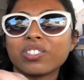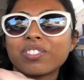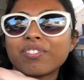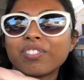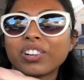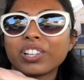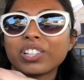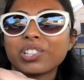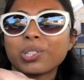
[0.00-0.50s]

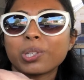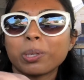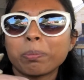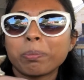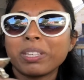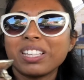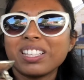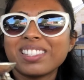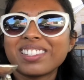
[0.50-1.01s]
furniture
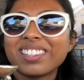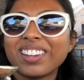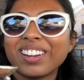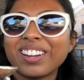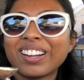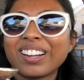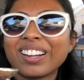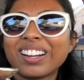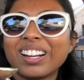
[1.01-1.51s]
piece
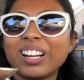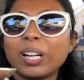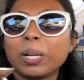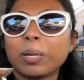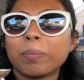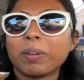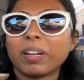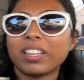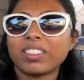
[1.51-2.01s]
there.
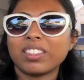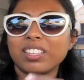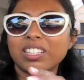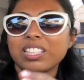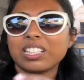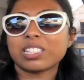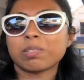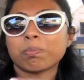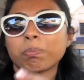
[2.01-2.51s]
I think
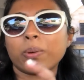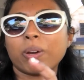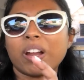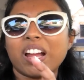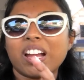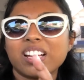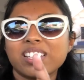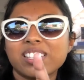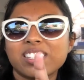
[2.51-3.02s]
it's
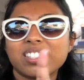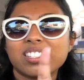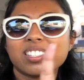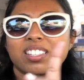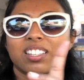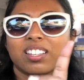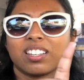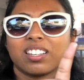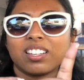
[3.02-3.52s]
brass.
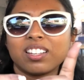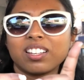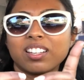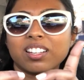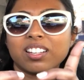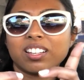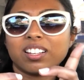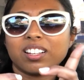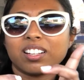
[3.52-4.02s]

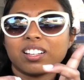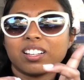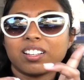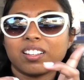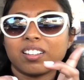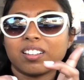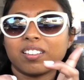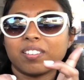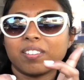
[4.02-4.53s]

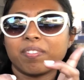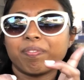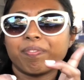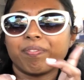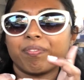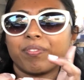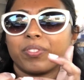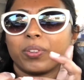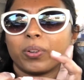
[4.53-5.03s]

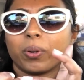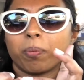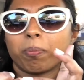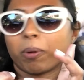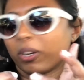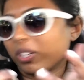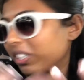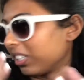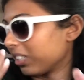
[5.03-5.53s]
No
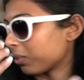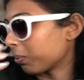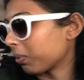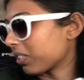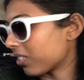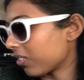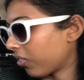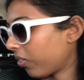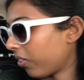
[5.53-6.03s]
markings
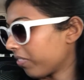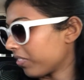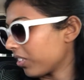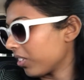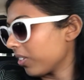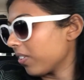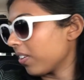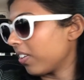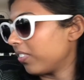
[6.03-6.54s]

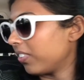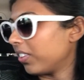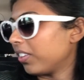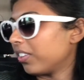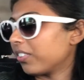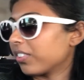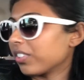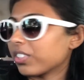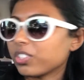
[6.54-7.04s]
whatsoever. And
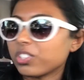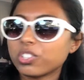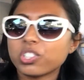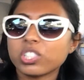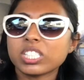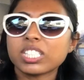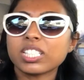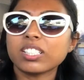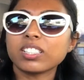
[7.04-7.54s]
then
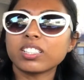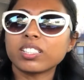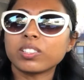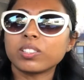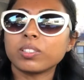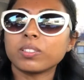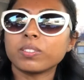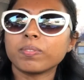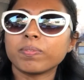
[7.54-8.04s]
just a
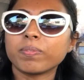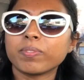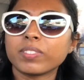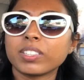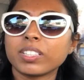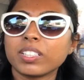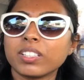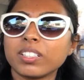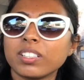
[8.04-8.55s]
little,
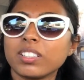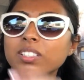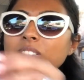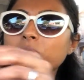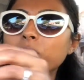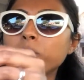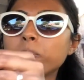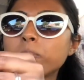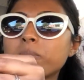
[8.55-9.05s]

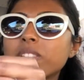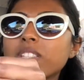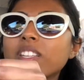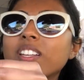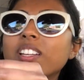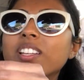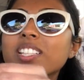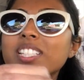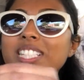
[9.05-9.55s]
oops,
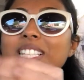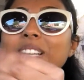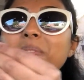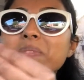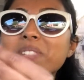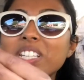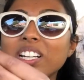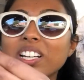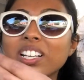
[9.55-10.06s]

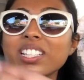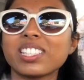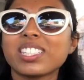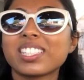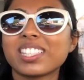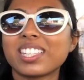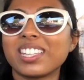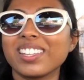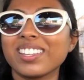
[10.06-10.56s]
some dust